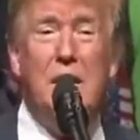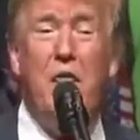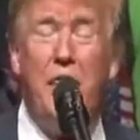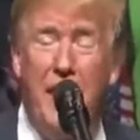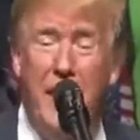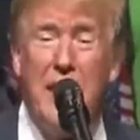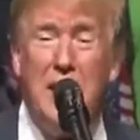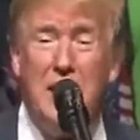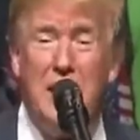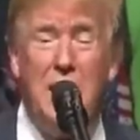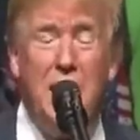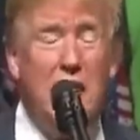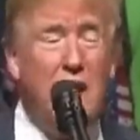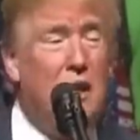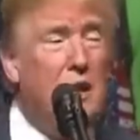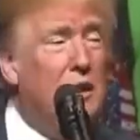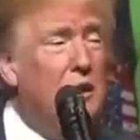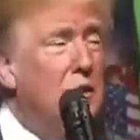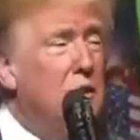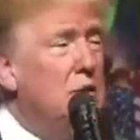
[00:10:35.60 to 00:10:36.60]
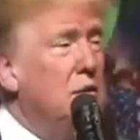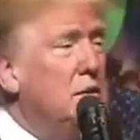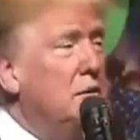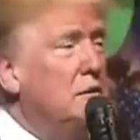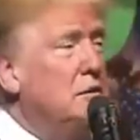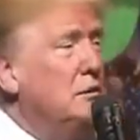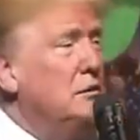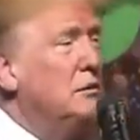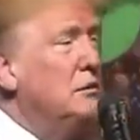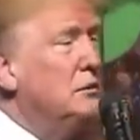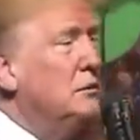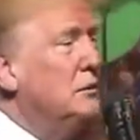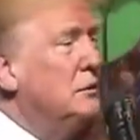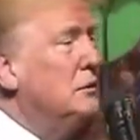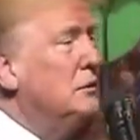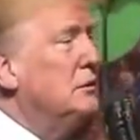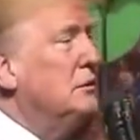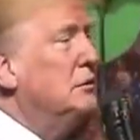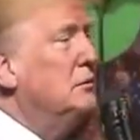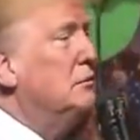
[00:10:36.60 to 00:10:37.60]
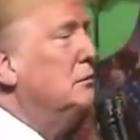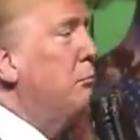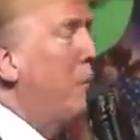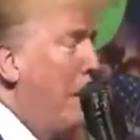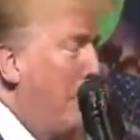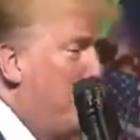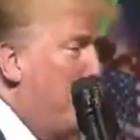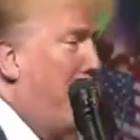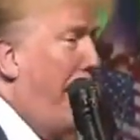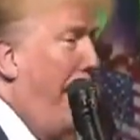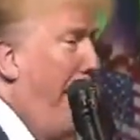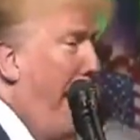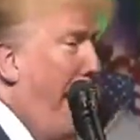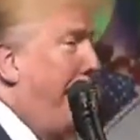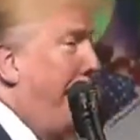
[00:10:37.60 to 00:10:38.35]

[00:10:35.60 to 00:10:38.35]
They did. Remember that?